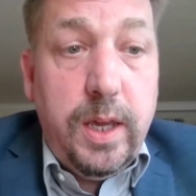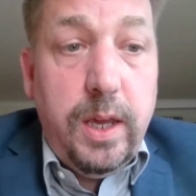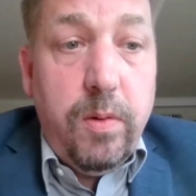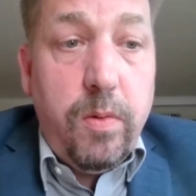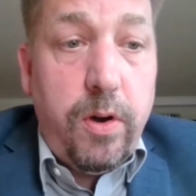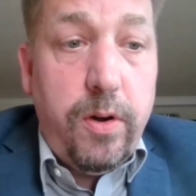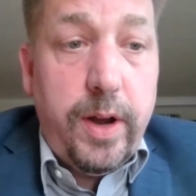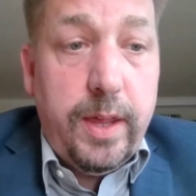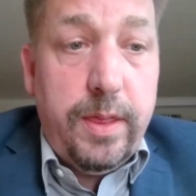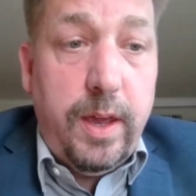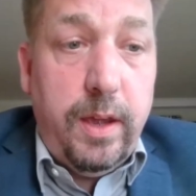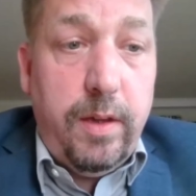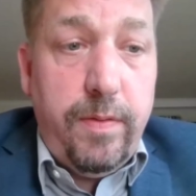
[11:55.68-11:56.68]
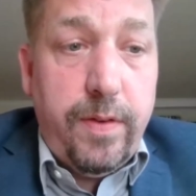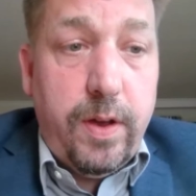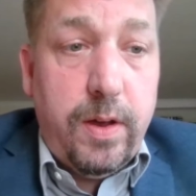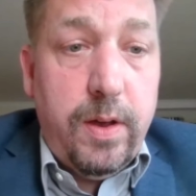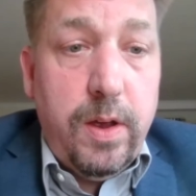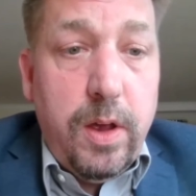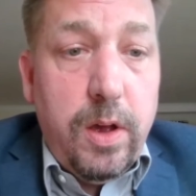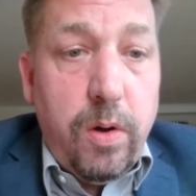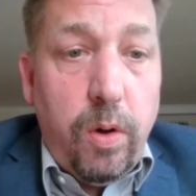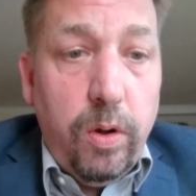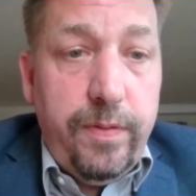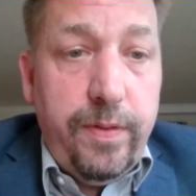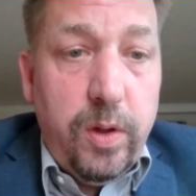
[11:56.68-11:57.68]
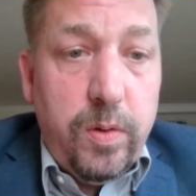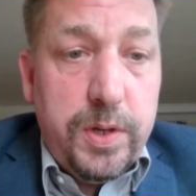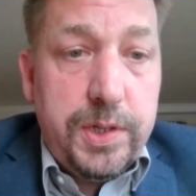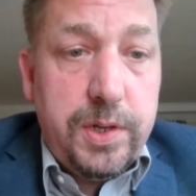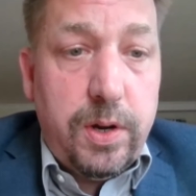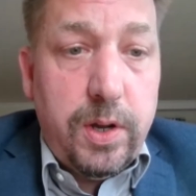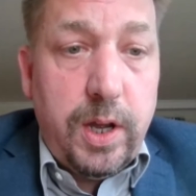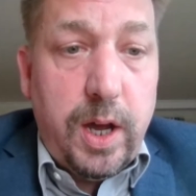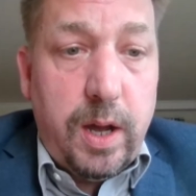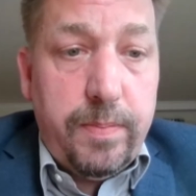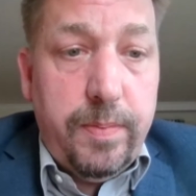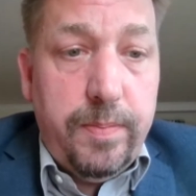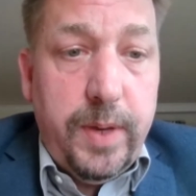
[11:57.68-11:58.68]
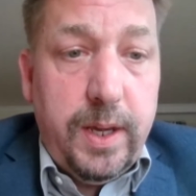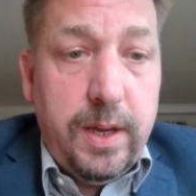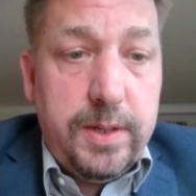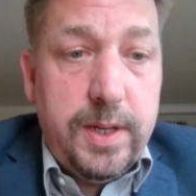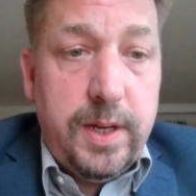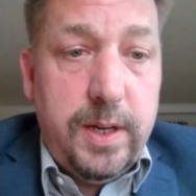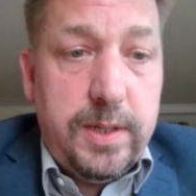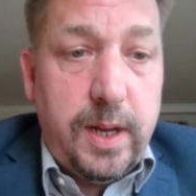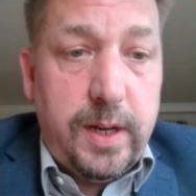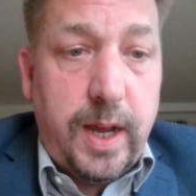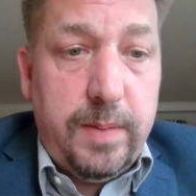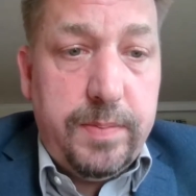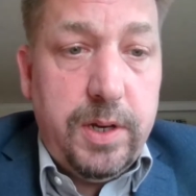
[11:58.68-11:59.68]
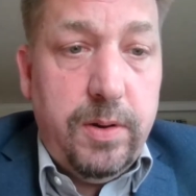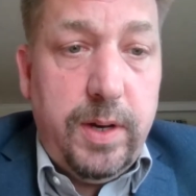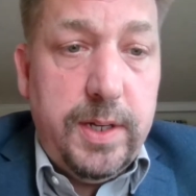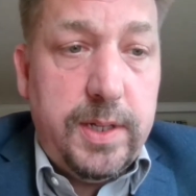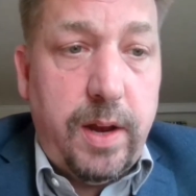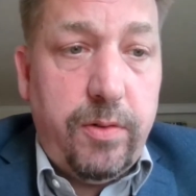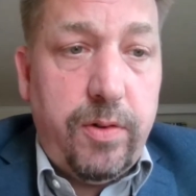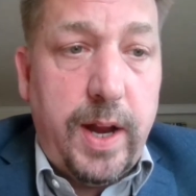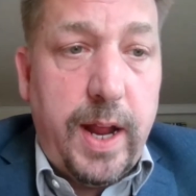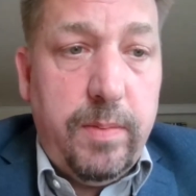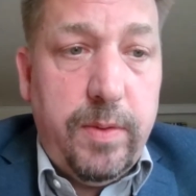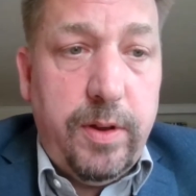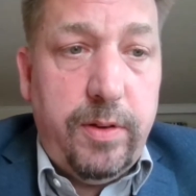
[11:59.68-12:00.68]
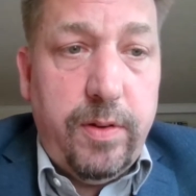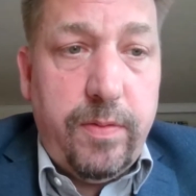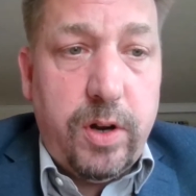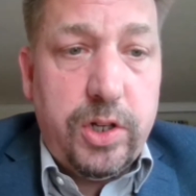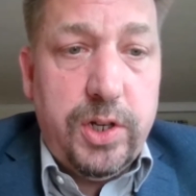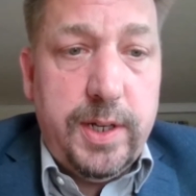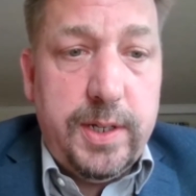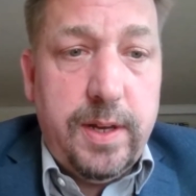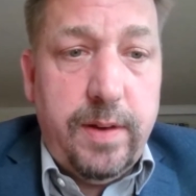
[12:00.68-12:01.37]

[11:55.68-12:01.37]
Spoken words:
key word, I think, for all viewers to look up, because it is an absolutely central element of Russian